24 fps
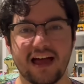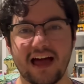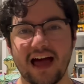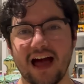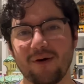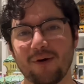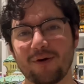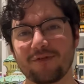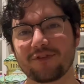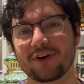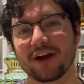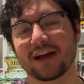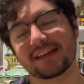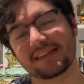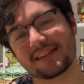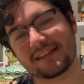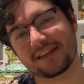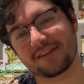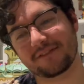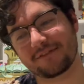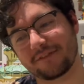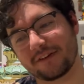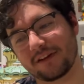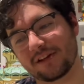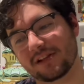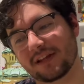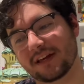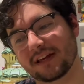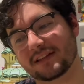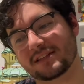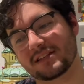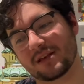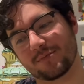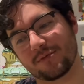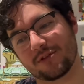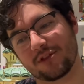However, I did feel
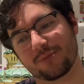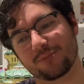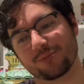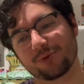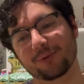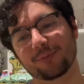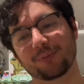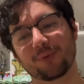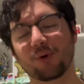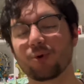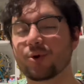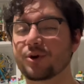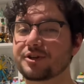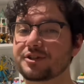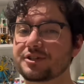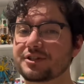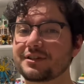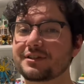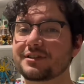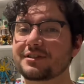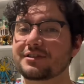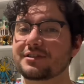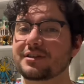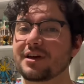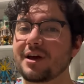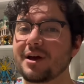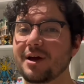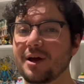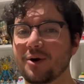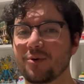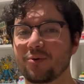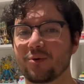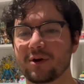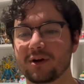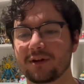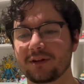like some of the proportions
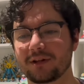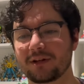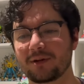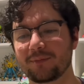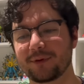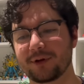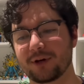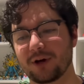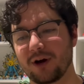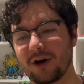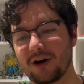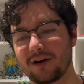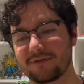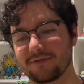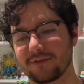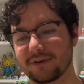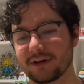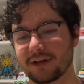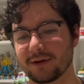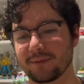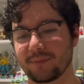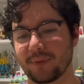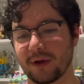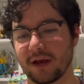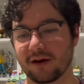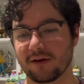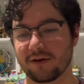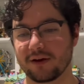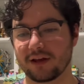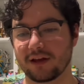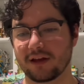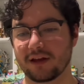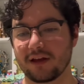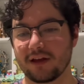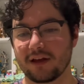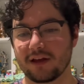were a little bit off when
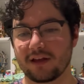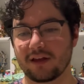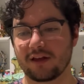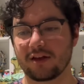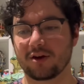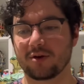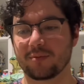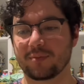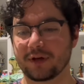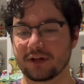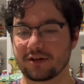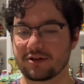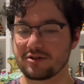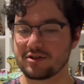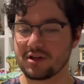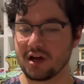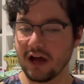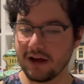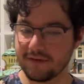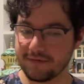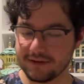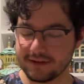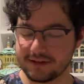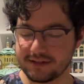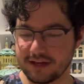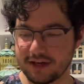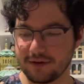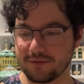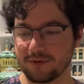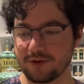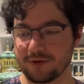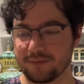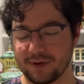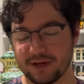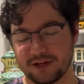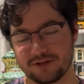comparing, you know, pictures of the set
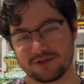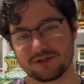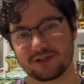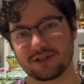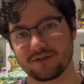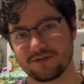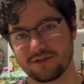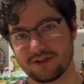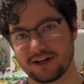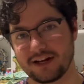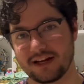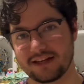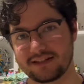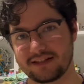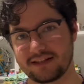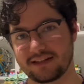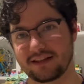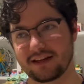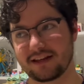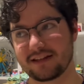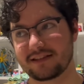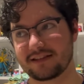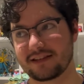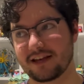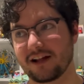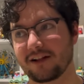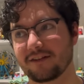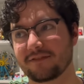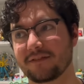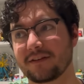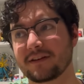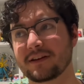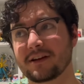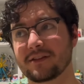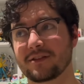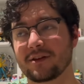with pictures of the casita
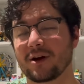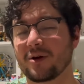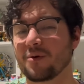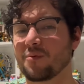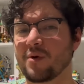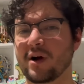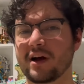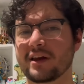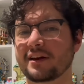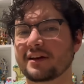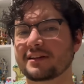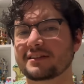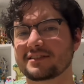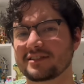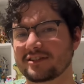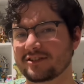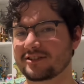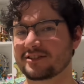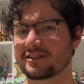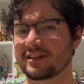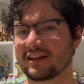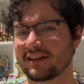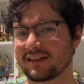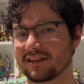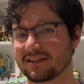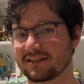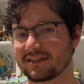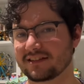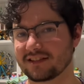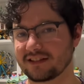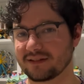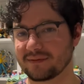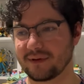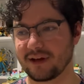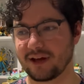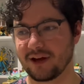itself. And I thought, why not just take this
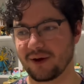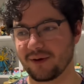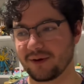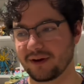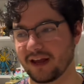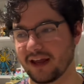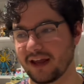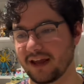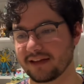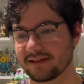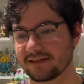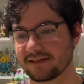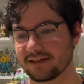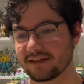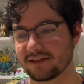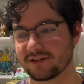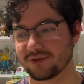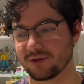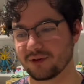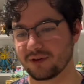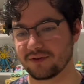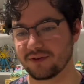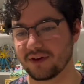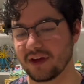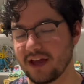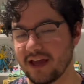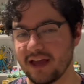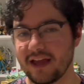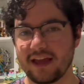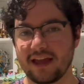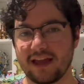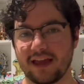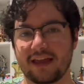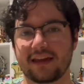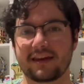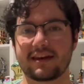into my own hands and sort of
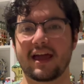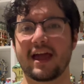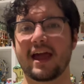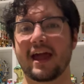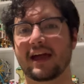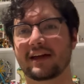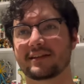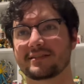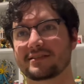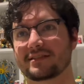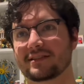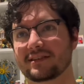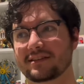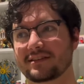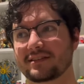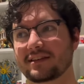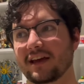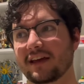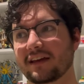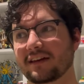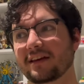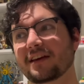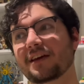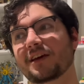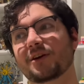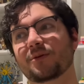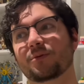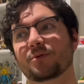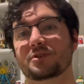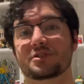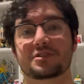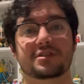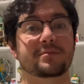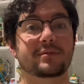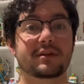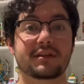enhance the set,
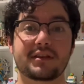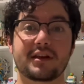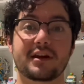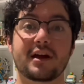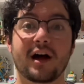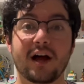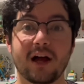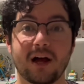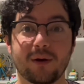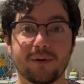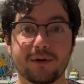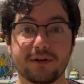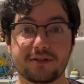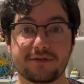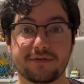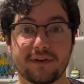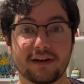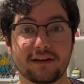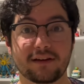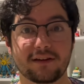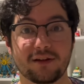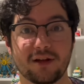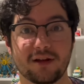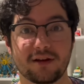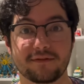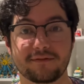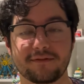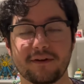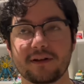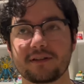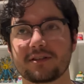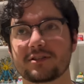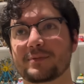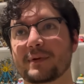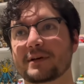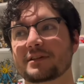which is something that I always find a lot of
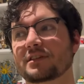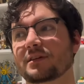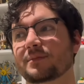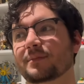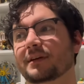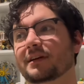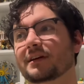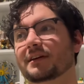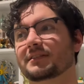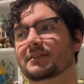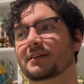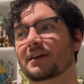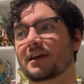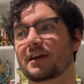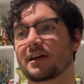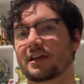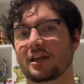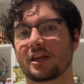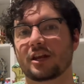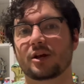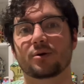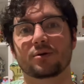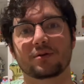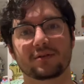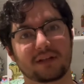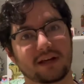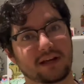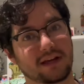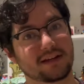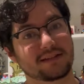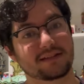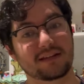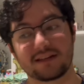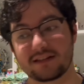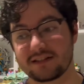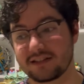fun, especially because, you know, like
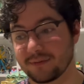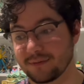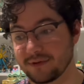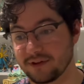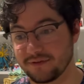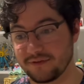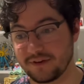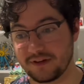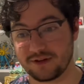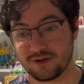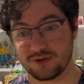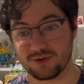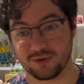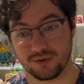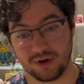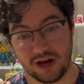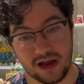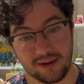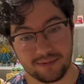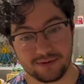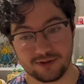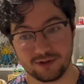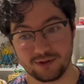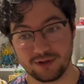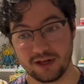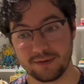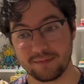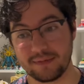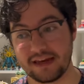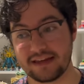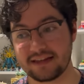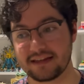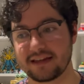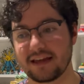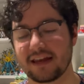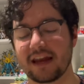I said, some of the features were absolutely
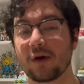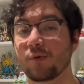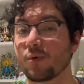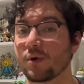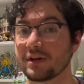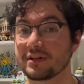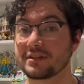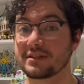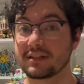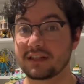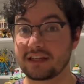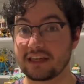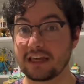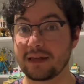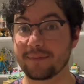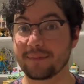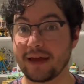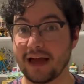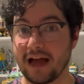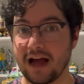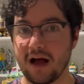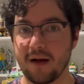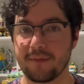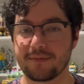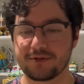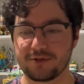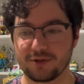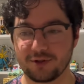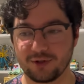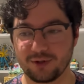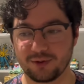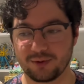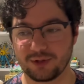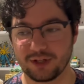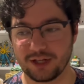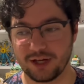amazing and I wanted to keep
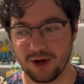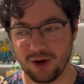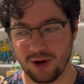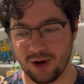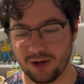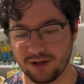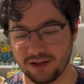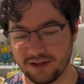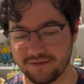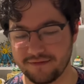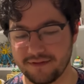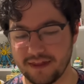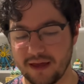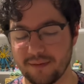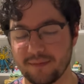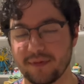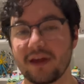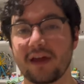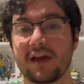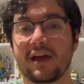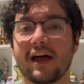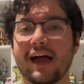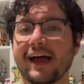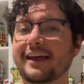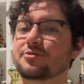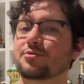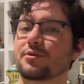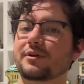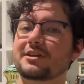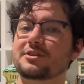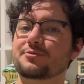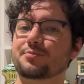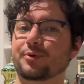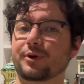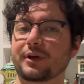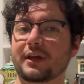absolutely all of them, as well
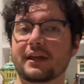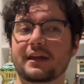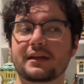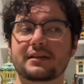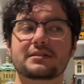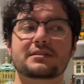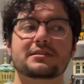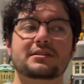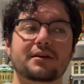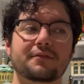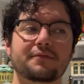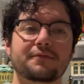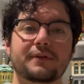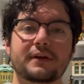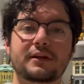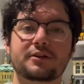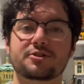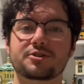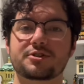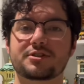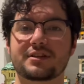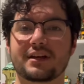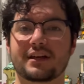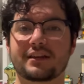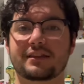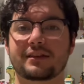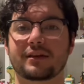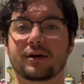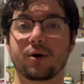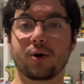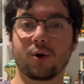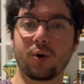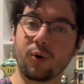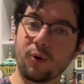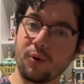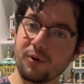as bringing in some features that
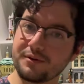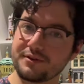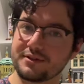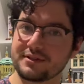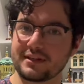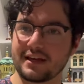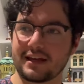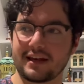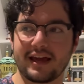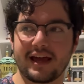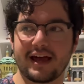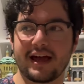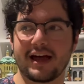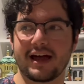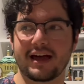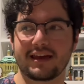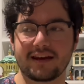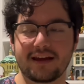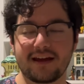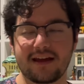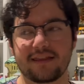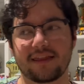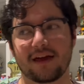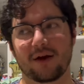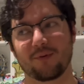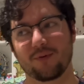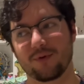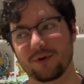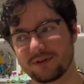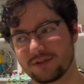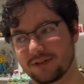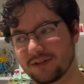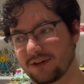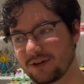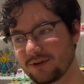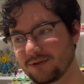the old set had that
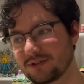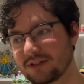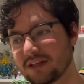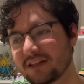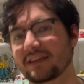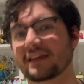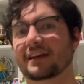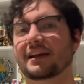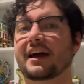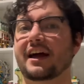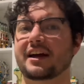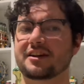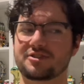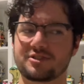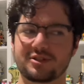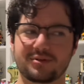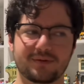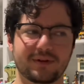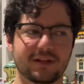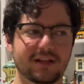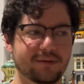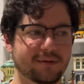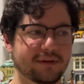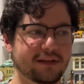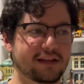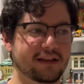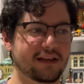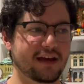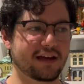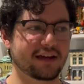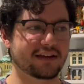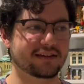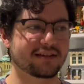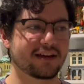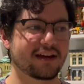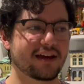weren't in the new set that I actually really, really
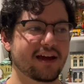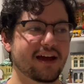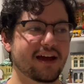liked.